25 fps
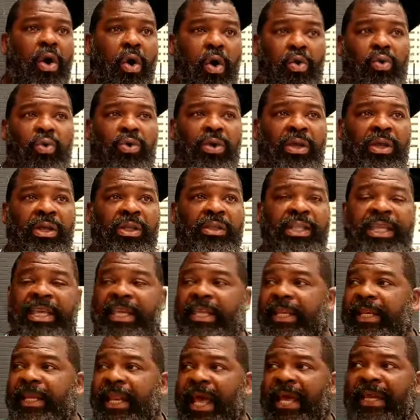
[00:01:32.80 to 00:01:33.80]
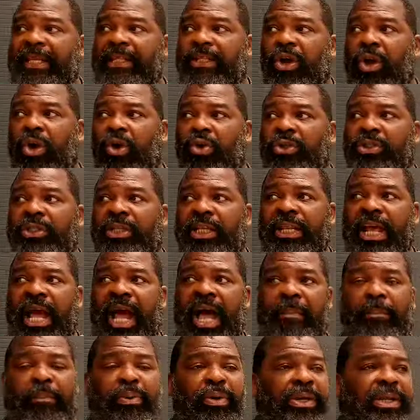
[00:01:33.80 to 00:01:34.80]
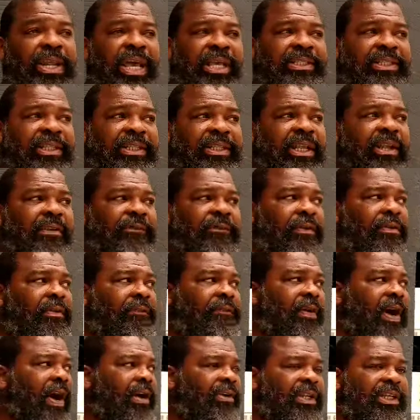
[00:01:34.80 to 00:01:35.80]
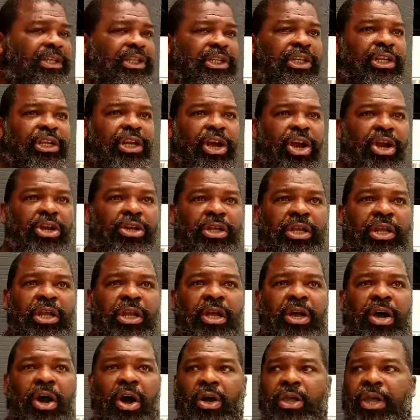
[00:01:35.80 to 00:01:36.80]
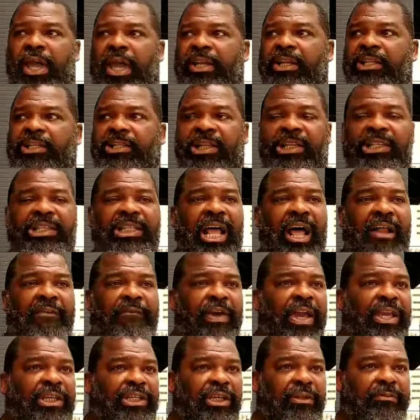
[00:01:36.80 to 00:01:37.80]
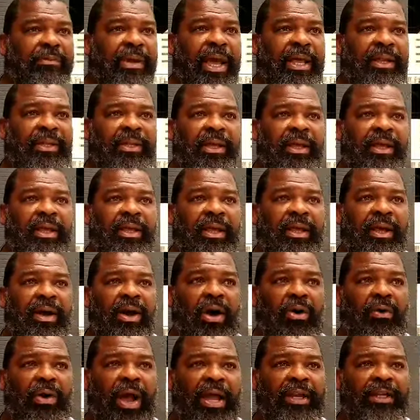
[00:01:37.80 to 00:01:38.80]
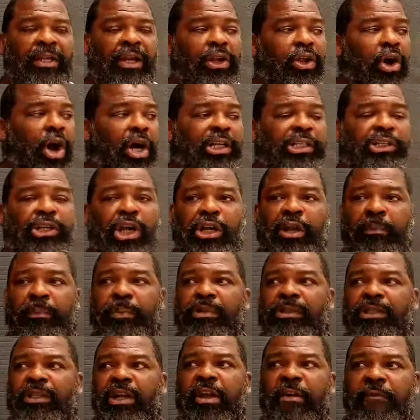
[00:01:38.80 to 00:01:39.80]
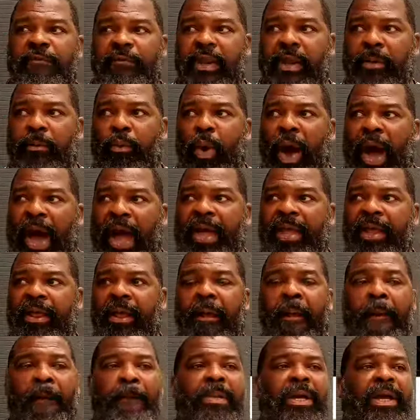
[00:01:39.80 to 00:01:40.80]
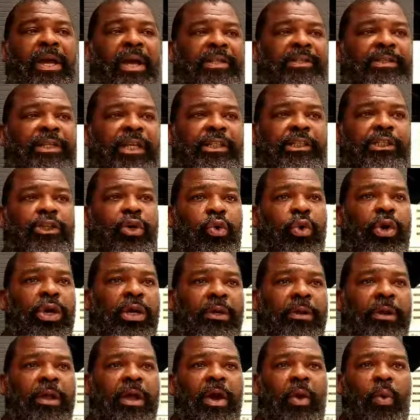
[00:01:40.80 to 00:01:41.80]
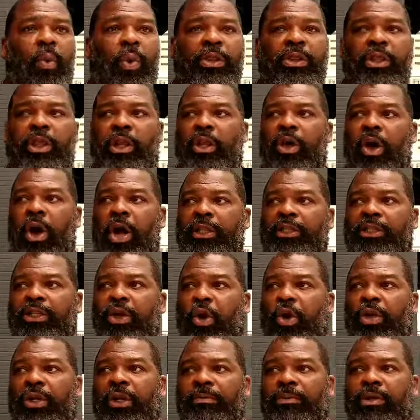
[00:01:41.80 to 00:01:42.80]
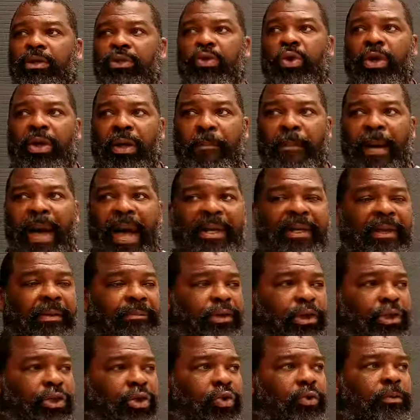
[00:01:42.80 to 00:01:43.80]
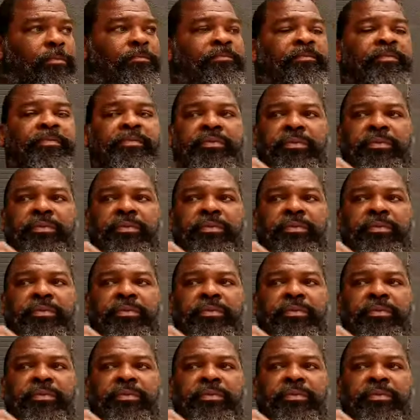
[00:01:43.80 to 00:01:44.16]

Who? The elect, those that are predestinated from the foundation of the earth, okay, to see salvation, man. All right, the Lord is going to preserve them. Why? Because they're doing what the Lord told them to do, command them to do.